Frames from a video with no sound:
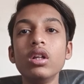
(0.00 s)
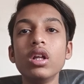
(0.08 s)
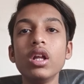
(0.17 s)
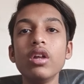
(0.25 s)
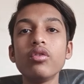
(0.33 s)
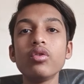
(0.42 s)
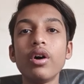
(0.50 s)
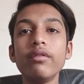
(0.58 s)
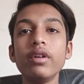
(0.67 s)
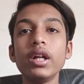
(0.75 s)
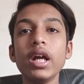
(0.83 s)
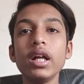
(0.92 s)
The rest
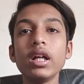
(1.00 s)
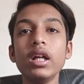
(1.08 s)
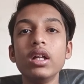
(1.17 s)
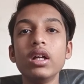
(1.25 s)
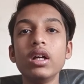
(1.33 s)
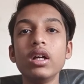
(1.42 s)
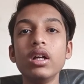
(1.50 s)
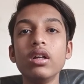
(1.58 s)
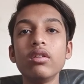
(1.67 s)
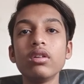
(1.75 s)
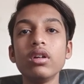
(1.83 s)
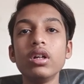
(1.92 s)
of the deck
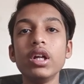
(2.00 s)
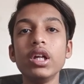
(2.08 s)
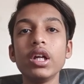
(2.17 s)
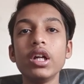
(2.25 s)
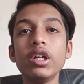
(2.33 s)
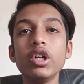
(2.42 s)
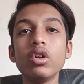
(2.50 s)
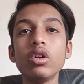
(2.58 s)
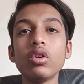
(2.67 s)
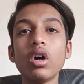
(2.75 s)
is dedicated